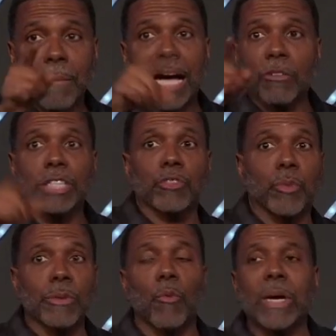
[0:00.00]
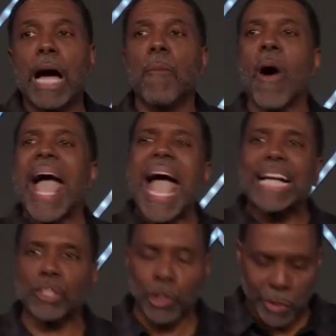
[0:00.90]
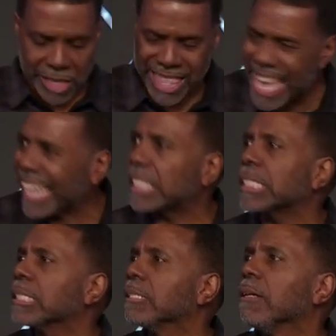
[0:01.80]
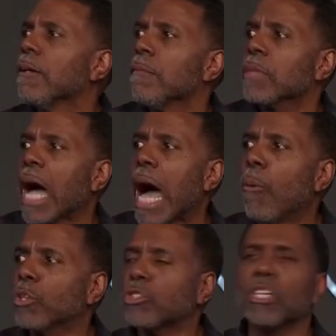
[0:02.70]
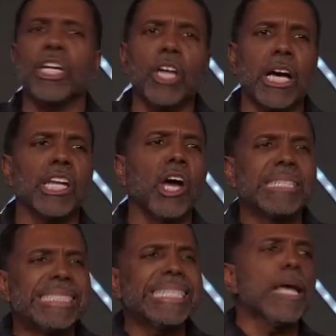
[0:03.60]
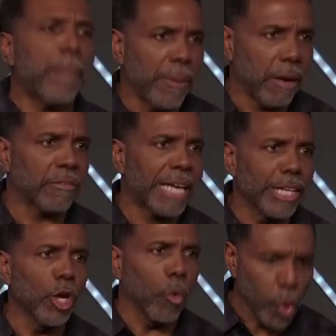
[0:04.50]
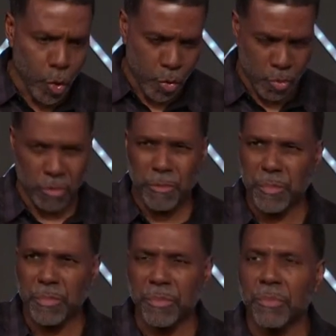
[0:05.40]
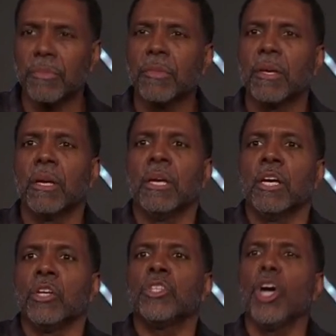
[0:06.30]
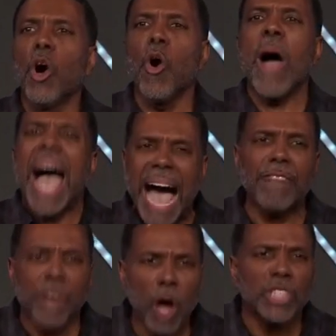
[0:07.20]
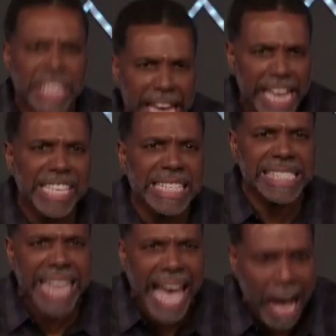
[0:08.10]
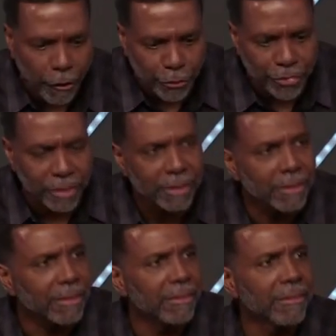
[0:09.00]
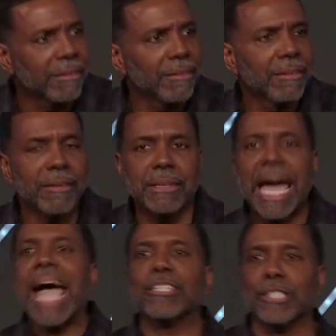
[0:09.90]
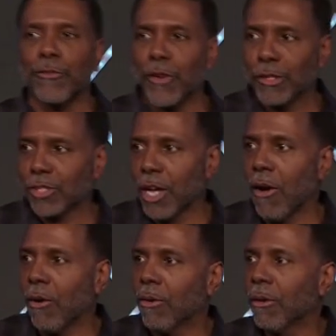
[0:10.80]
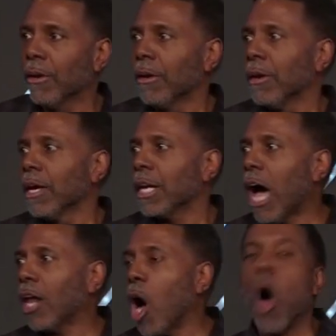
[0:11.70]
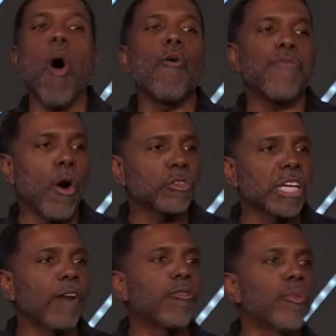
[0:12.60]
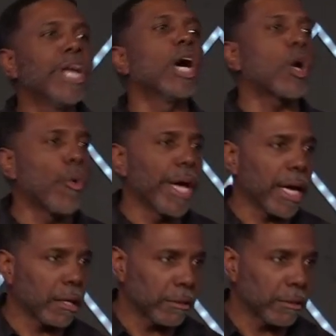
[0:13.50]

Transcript: not going to disagree with What I'm going to ask you is this I want you to look a little deeper than your rule. You who have no sin yourself cast the first stone. And all the old folks left real quick.